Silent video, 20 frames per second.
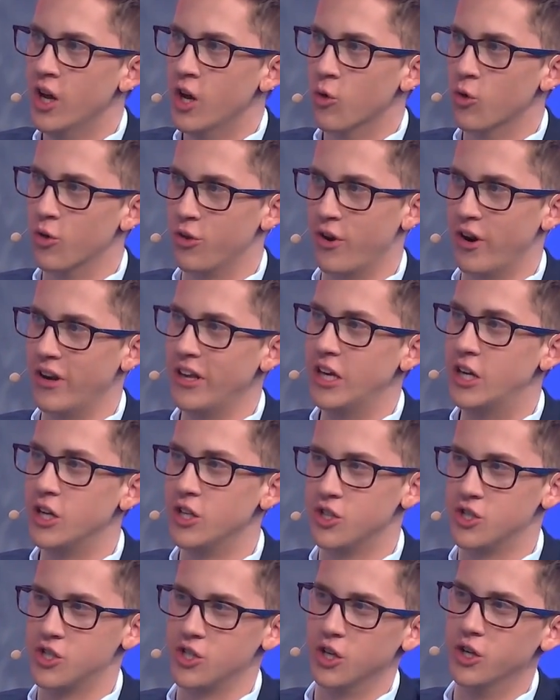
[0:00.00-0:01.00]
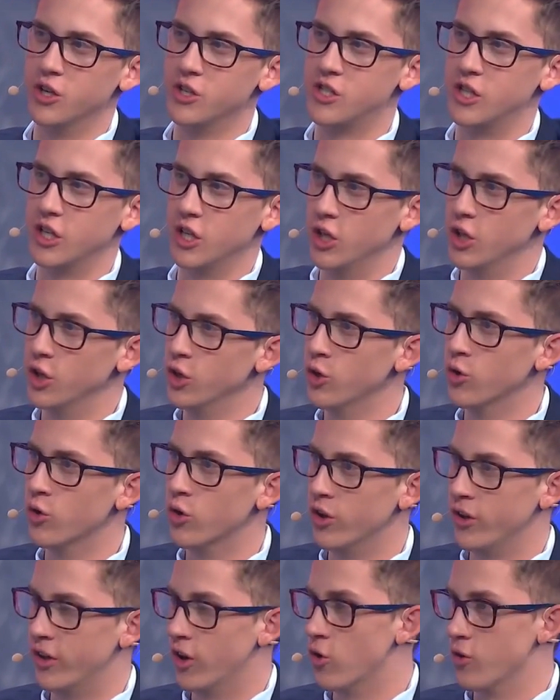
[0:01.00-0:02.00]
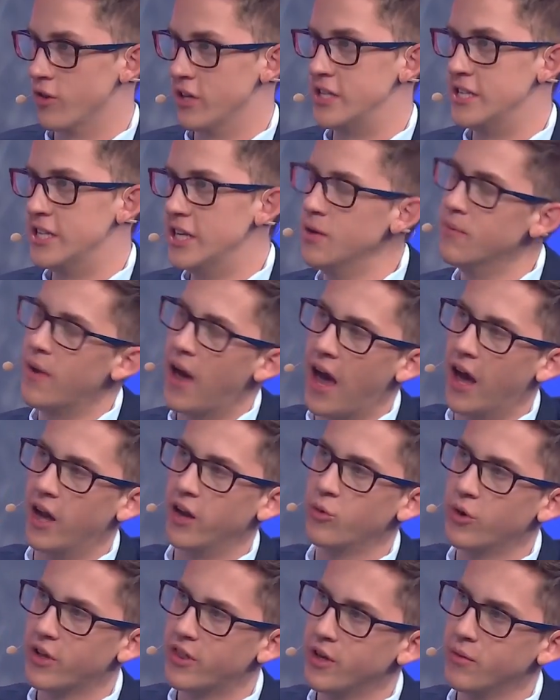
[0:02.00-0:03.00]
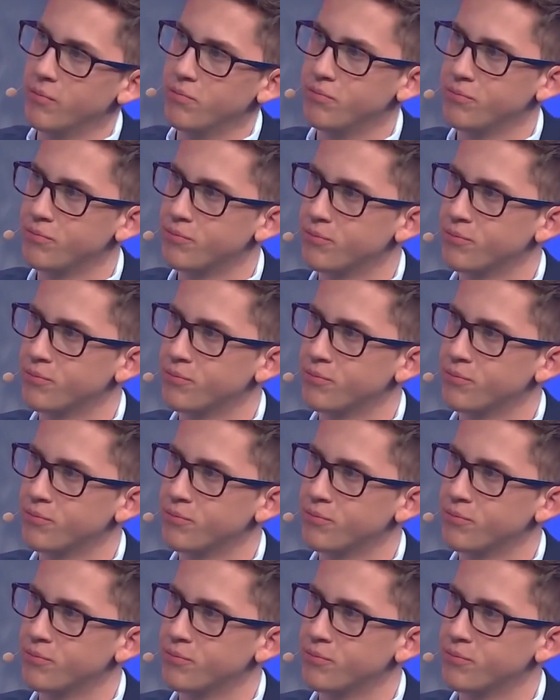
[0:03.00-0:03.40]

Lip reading: were there any concerns that you or the team had with him?